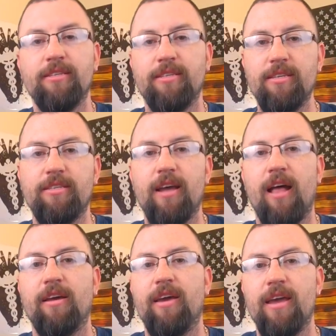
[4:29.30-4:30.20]

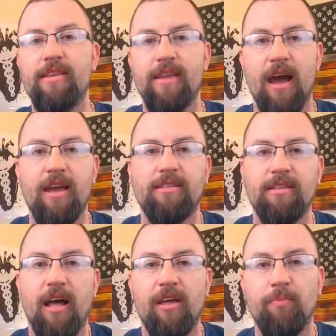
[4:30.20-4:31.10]
systolic and
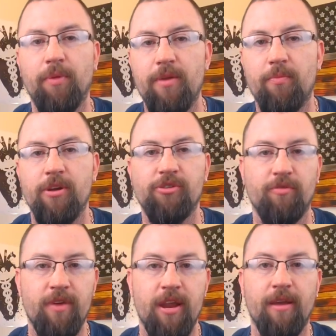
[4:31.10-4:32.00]
diastolic blood
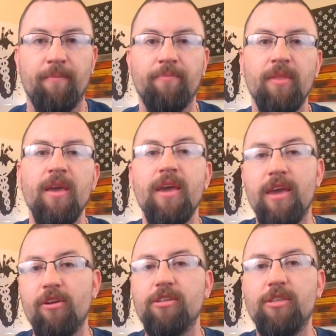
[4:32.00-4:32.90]
pressure reading.
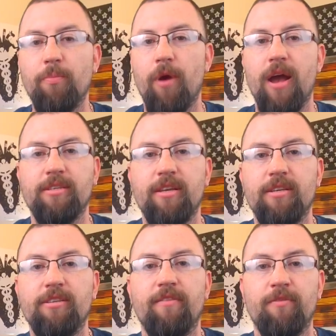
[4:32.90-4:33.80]
Here's the
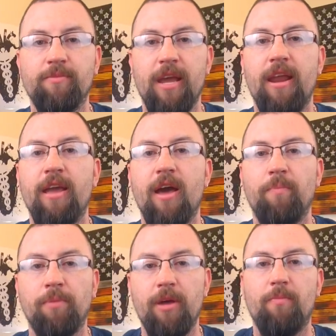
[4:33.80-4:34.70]
process of obtaining
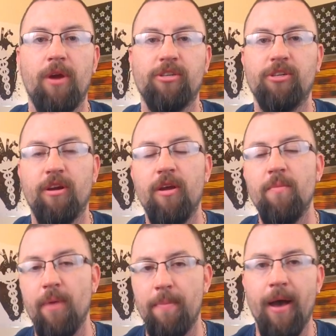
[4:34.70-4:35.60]
a blood pressure
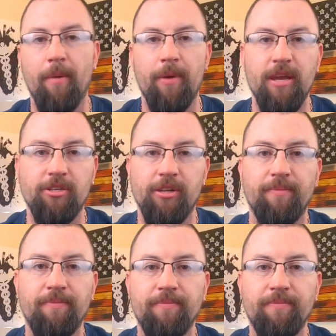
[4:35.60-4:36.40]
by palpation.